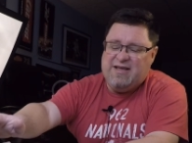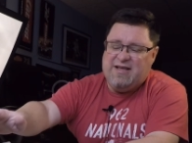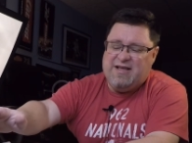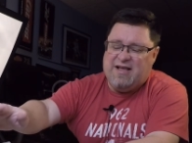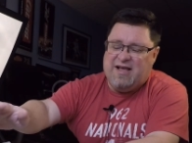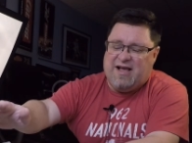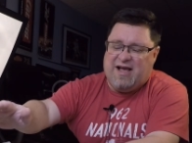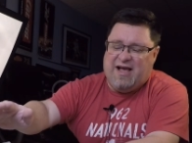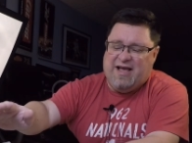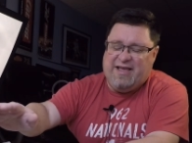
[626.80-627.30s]

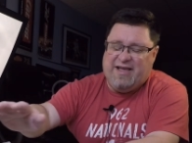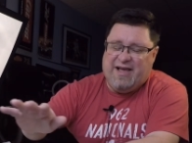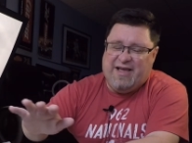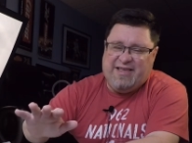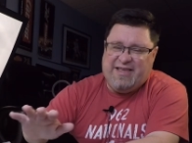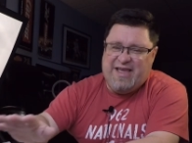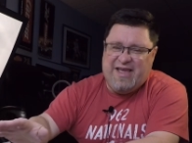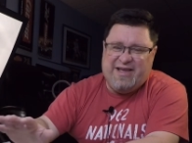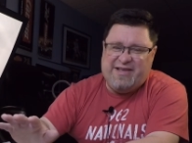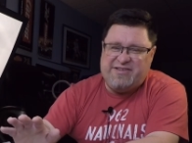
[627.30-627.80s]
I
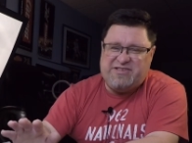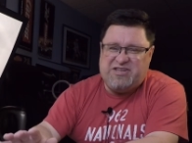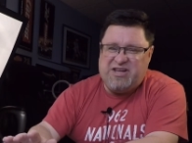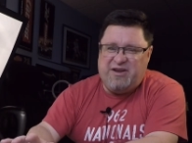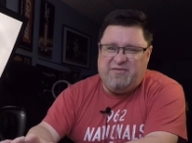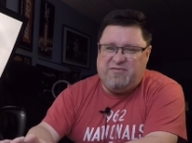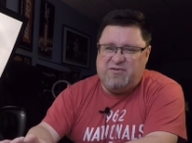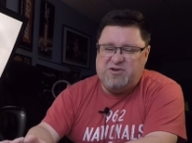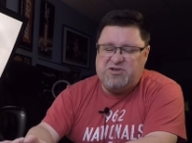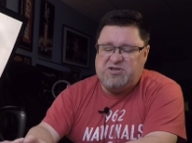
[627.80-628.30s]
can't say
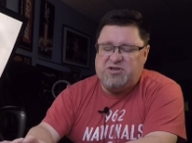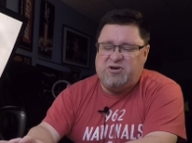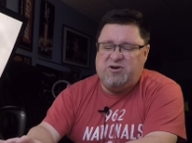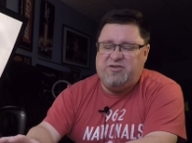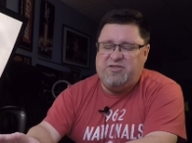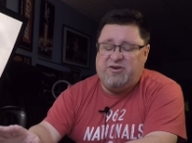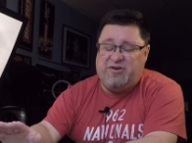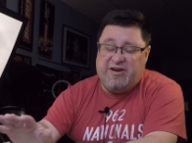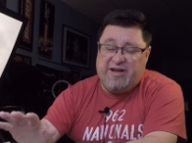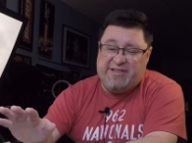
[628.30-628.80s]
for sure.
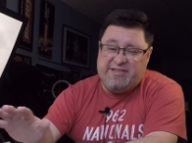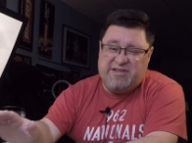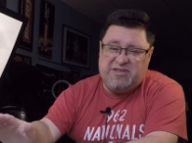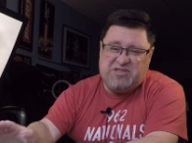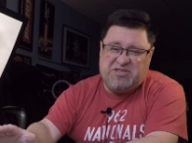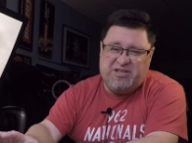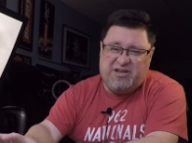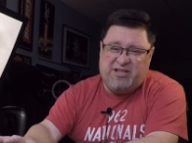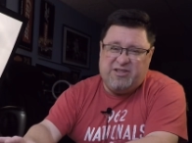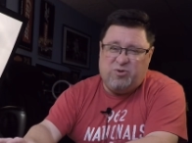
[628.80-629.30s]
They're not
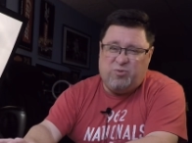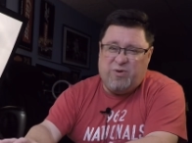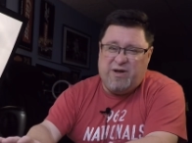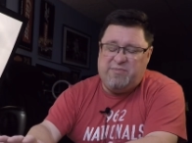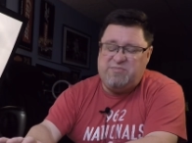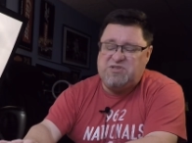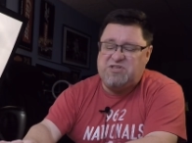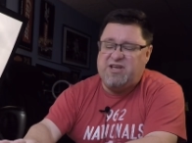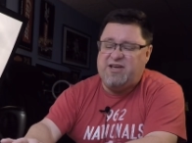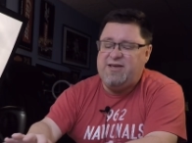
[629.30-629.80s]
listed on the
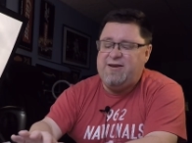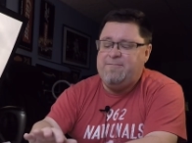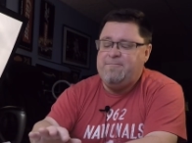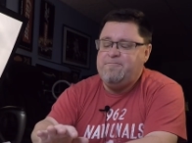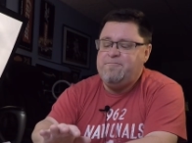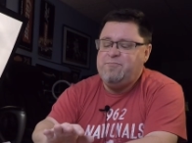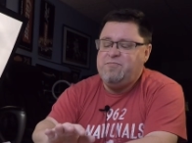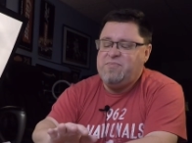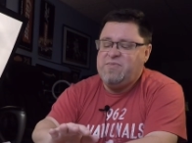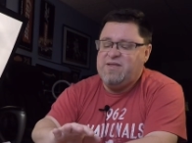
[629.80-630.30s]
website.
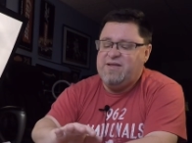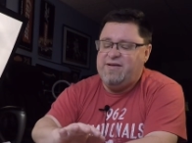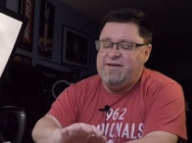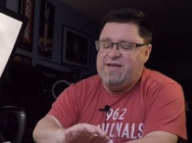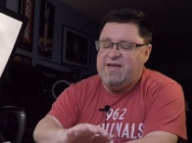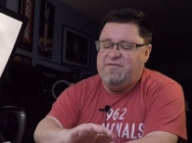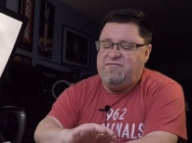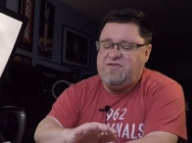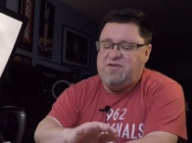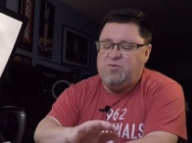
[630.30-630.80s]

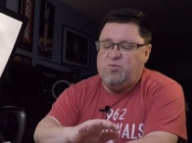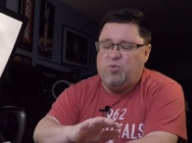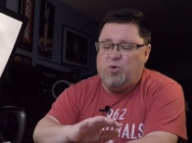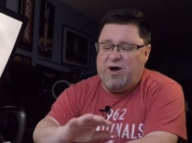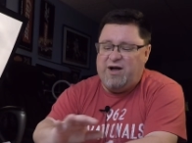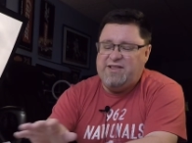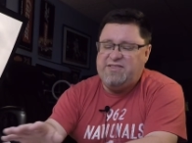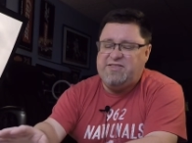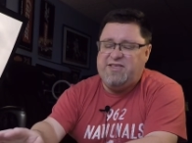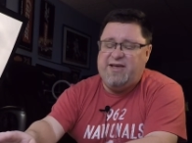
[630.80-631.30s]
If you
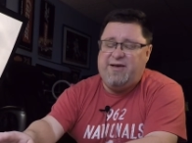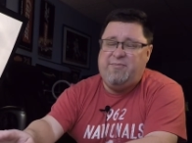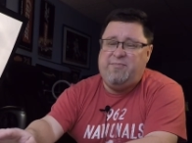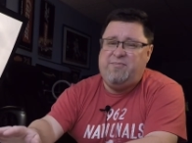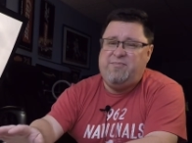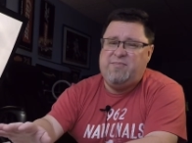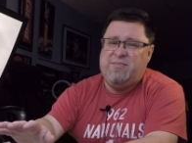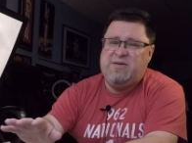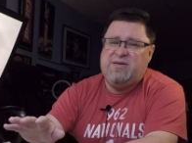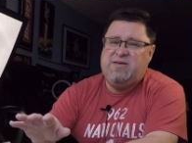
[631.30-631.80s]
want them,
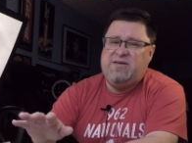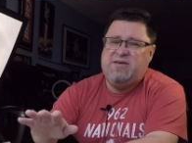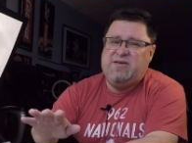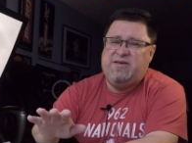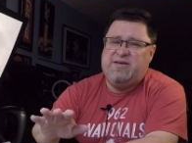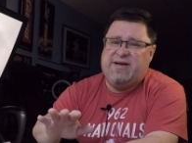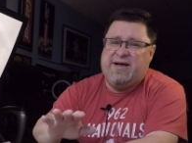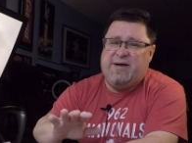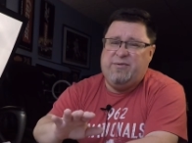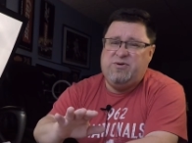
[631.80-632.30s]

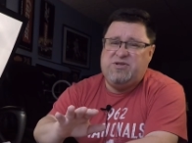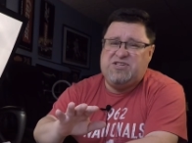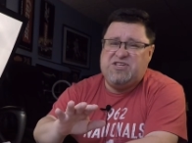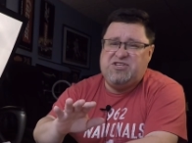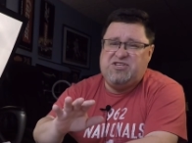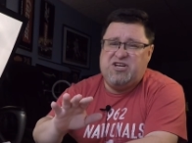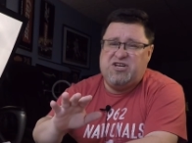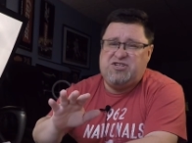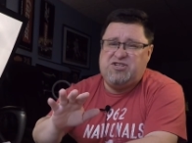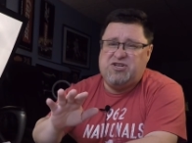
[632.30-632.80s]
I would
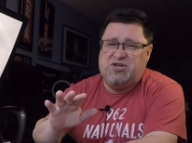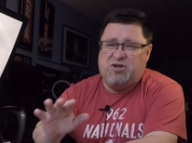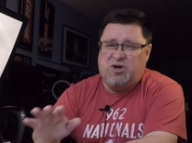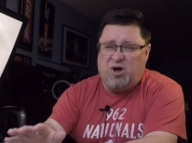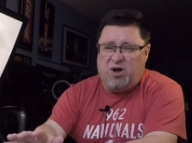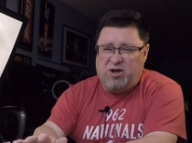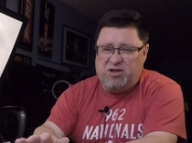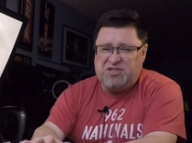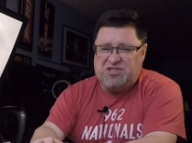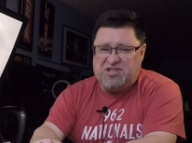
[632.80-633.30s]
suggest you
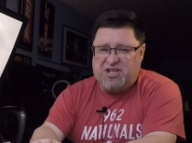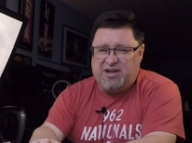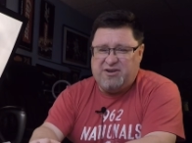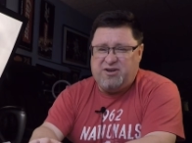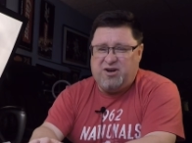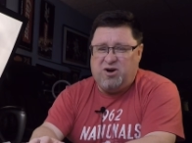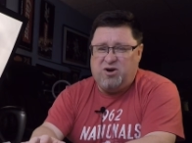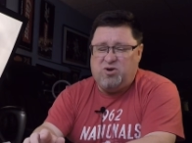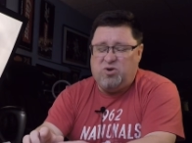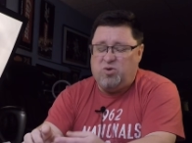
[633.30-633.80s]
call Slot
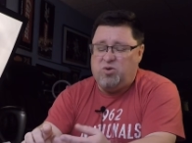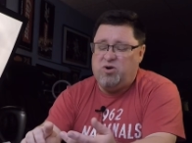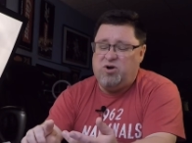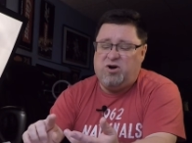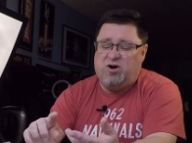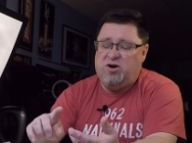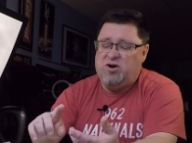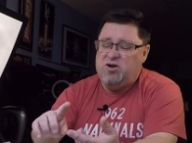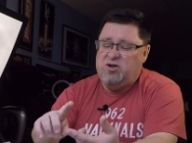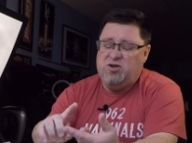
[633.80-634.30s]
Car
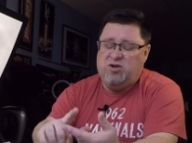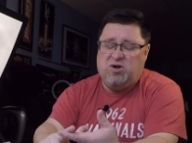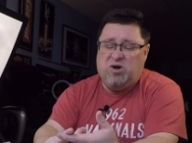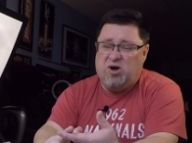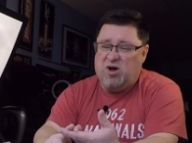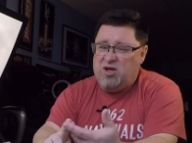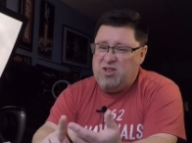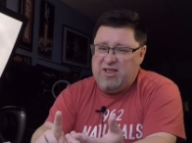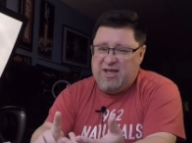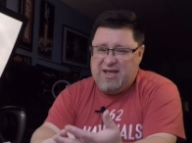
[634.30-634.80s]
Corner,
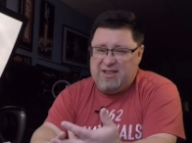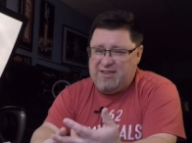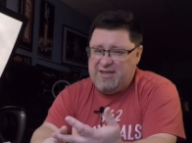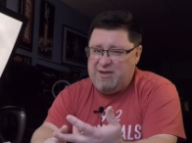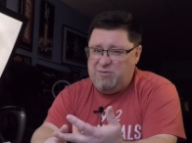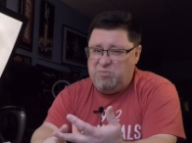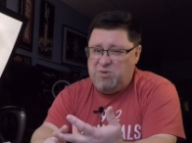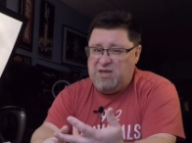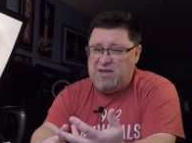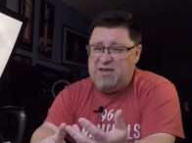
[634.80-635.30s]
call
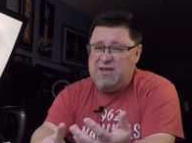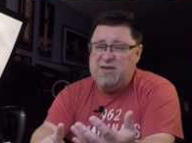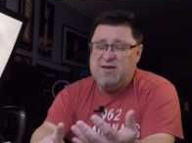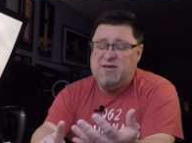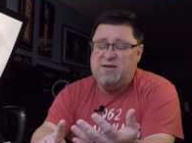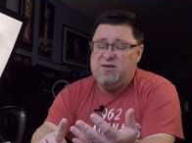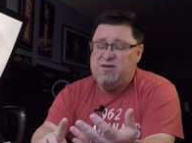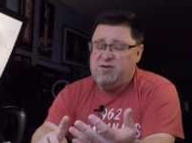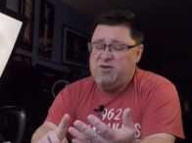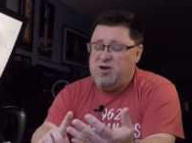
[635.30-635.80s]
LEB,
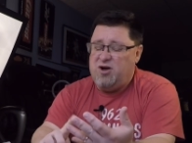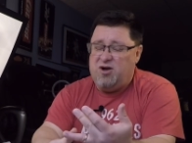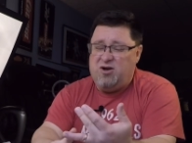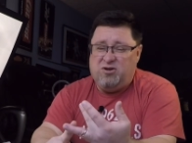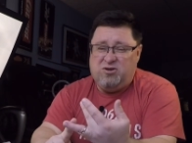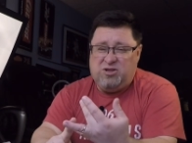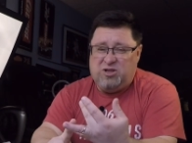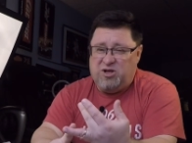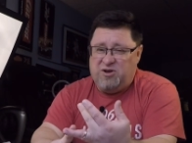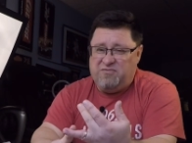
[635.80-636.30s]
call
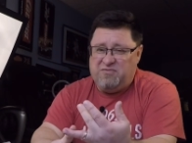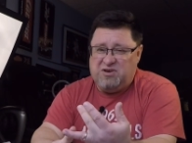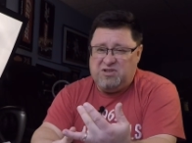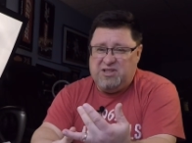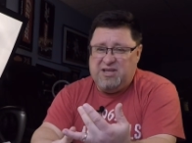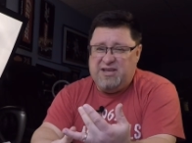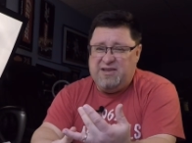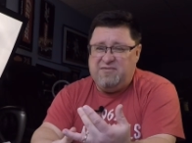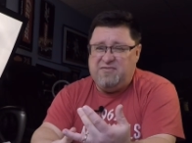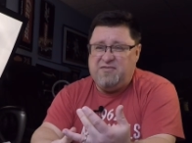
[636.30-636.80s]

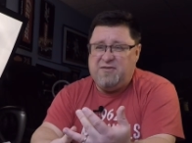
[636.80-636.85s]
Cloverleaf,